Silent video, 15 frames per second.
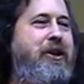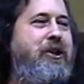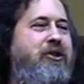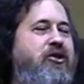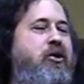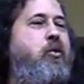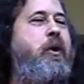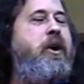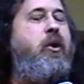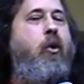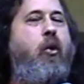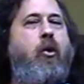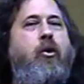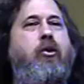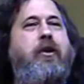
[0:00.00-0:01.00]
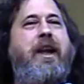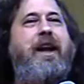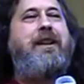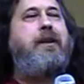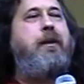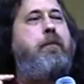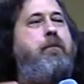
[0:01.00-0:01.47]
So we all
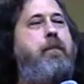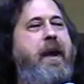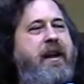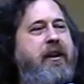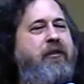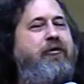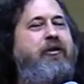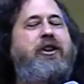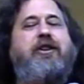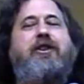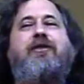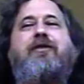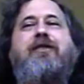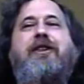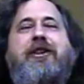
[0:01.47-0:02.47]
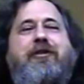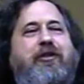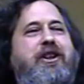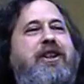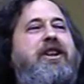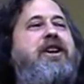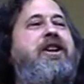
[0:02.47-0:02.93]
get the benefit of
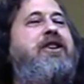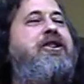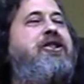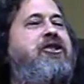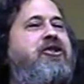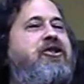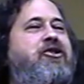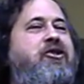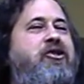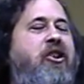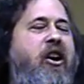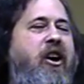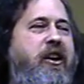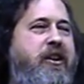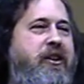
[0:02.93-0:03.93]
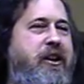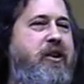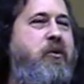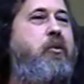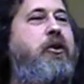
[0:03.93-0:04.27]
living in a society